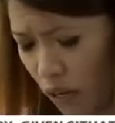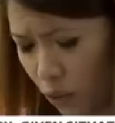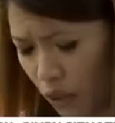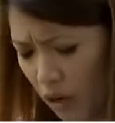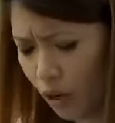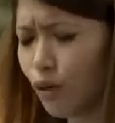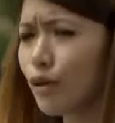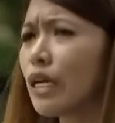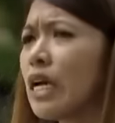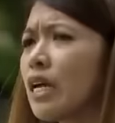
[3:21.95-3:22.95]
And we
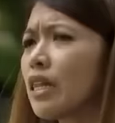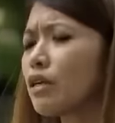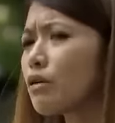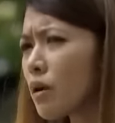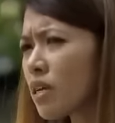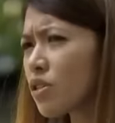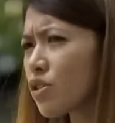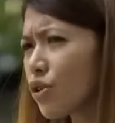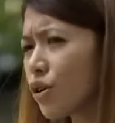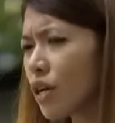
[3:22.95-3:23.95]
heard the US
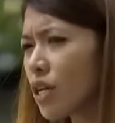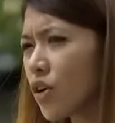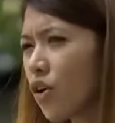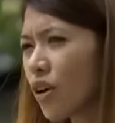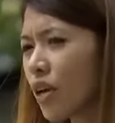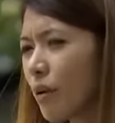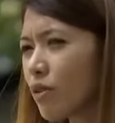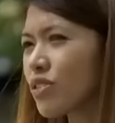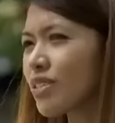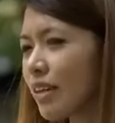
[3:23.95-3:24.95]
and Turkey talking
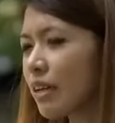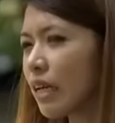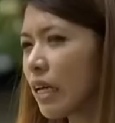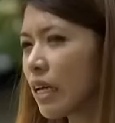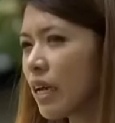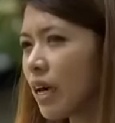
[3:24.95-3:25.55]
about studying